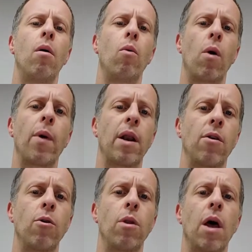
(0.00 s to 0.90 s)
one way to
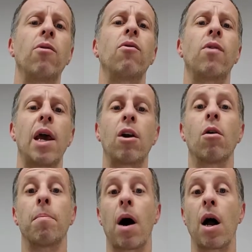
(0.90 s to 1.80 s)
do this is take your
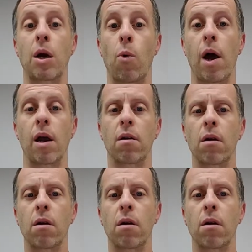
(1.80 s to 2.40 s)
body weight